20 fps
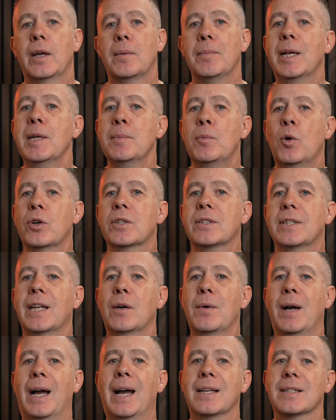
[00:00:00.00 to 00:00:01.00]
Metabox
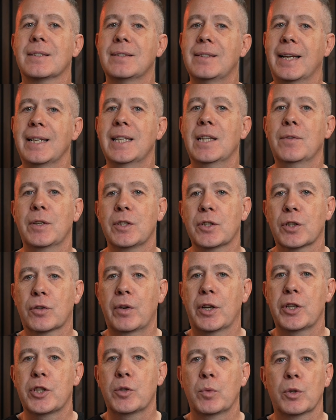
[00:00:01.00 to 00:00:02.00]
now has native
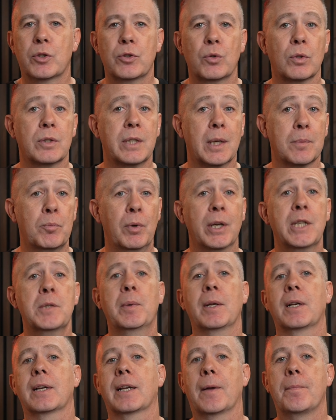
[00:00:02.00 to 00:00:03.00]
integration with tools like Bricks
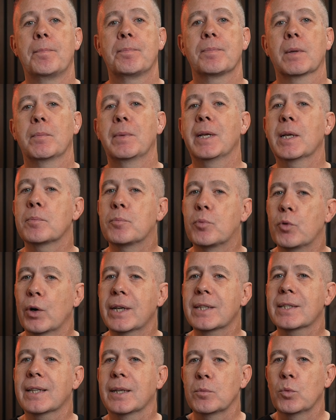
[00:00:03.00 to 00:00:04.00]
Builder meaning
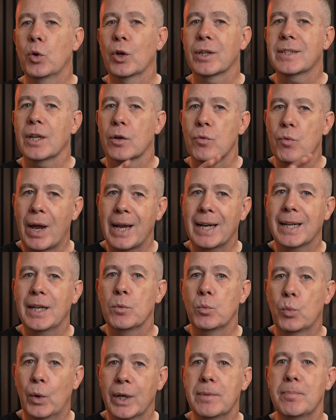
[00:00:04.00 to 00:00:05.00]
Bricks can work directly
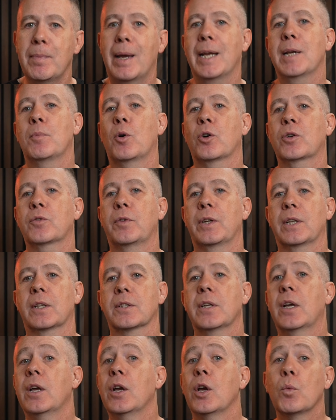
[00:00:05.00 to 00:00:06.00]
with Metabox
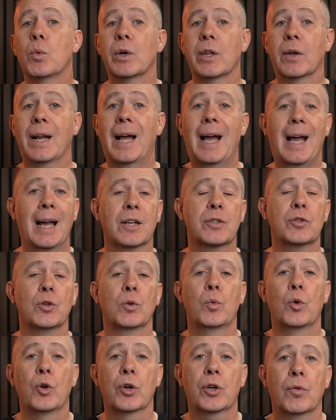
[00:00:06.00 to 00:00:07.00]
fields without hacks or
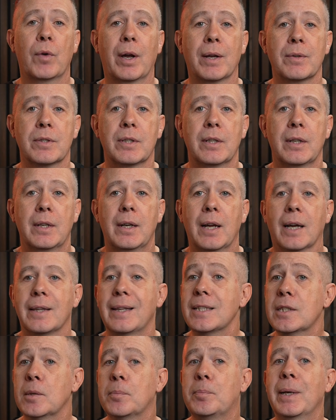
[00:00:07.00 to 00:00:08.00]
workarounds. And
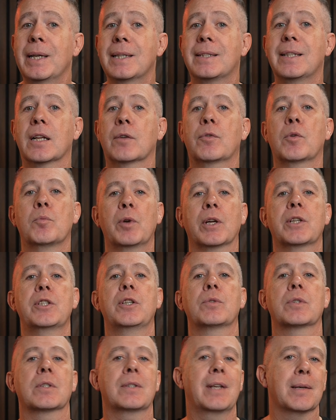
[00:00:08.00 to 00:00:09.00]
that's a big deal for Bricks
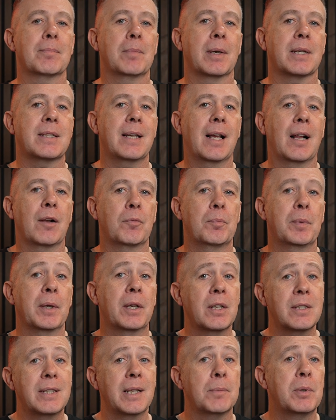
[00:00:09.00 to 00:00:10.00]
users like myself
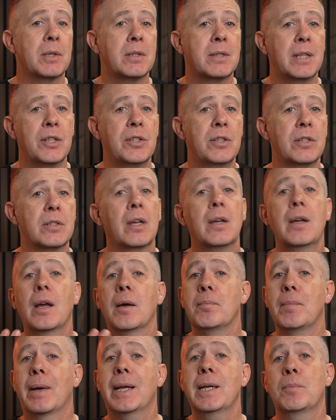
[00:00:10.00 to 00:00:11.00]
because it positions
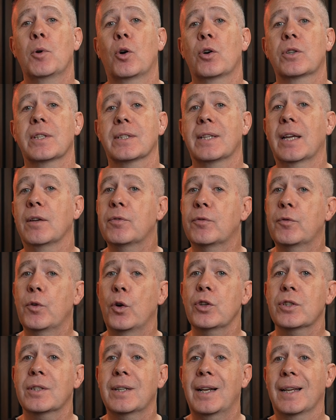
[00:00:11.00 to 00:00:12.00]
Metabox as a
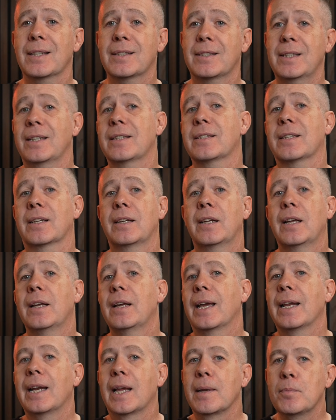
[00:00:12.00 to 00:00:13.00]
first-class citizen
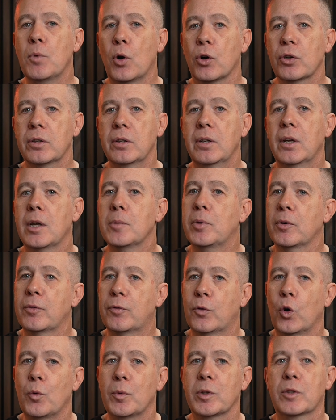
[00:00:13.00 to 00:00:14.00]
in a modern
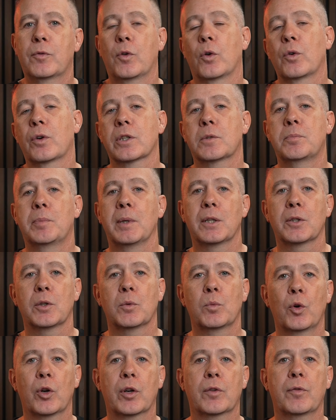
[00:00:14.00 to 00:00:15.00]
performance-focused builder
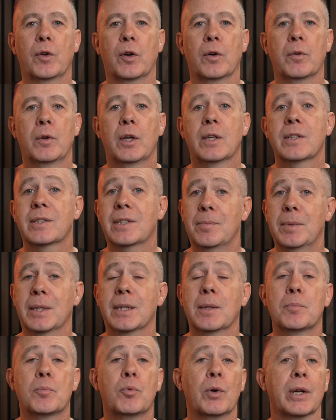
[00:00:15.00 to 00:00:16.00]
workflow, something
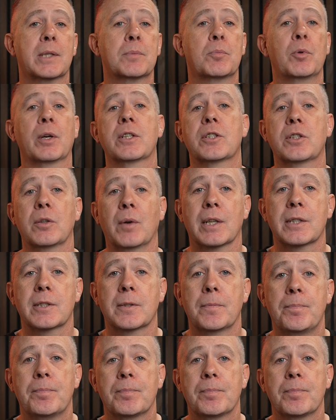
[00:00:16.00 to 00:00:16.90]
that Bricks brings to us.